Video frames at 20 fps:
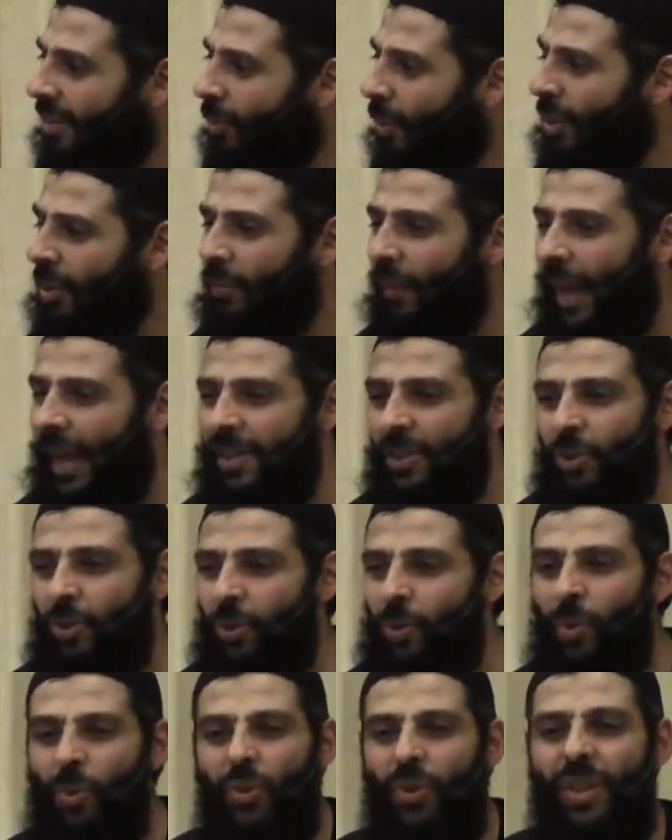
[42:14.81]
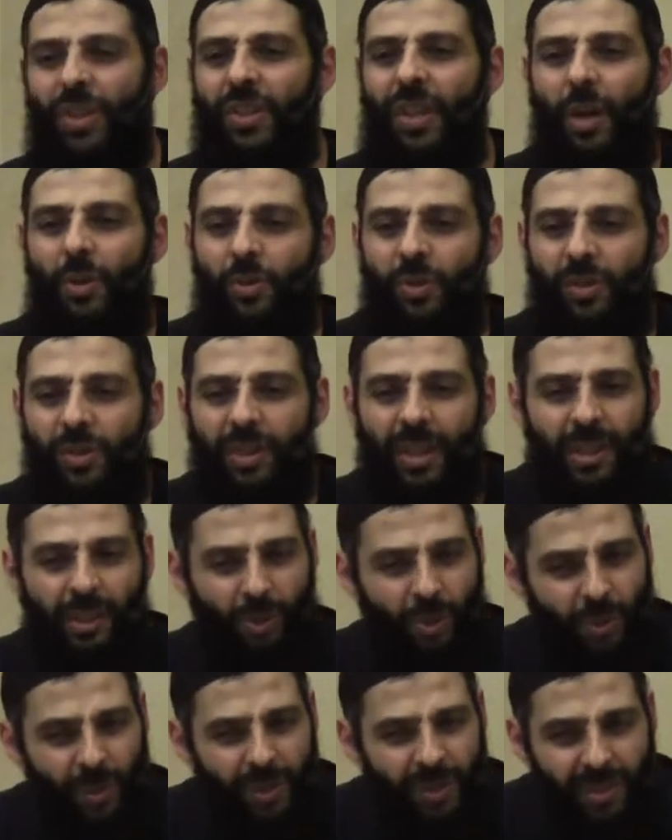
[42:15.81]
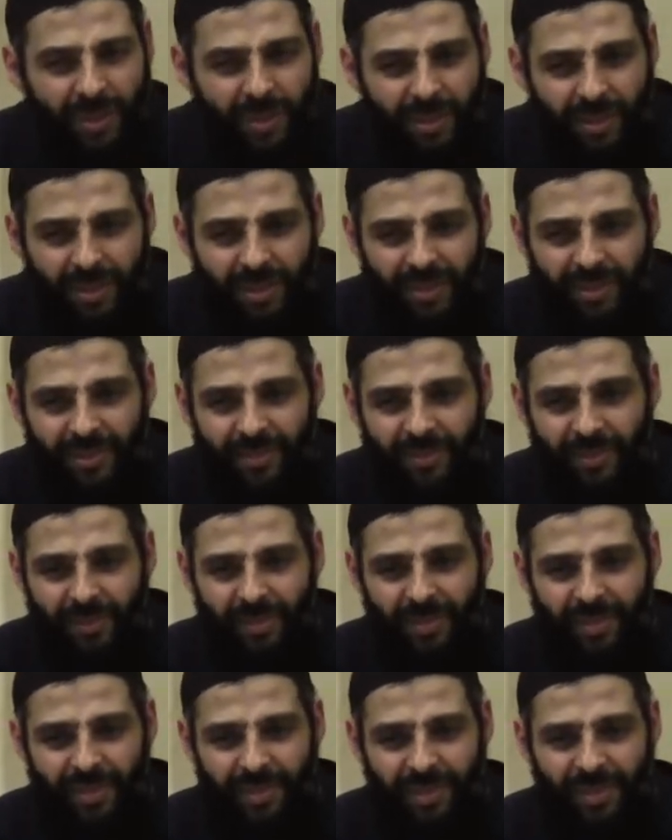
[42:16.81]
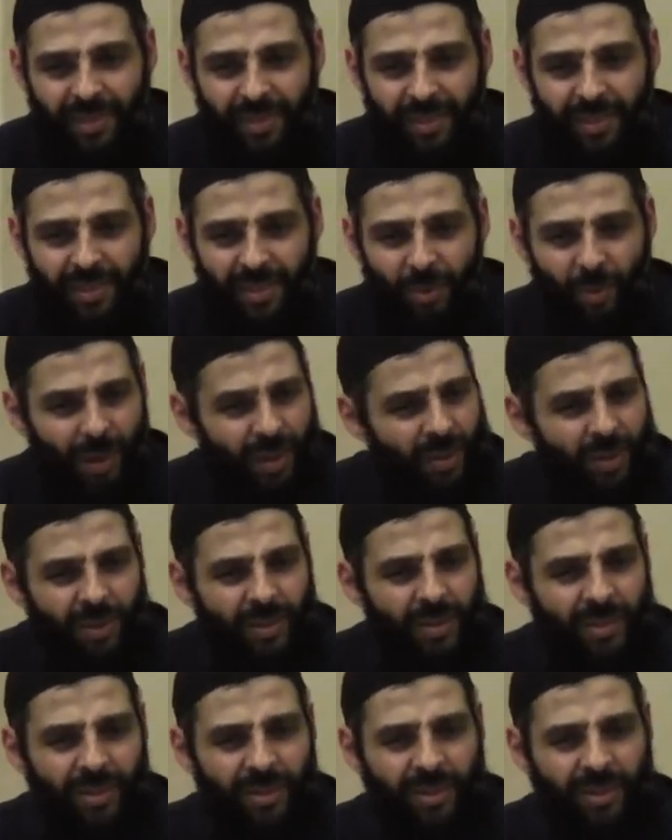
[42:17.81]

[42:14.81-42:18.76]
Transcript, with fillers: What if I ask you to do 3,000? Can you do it? Why not?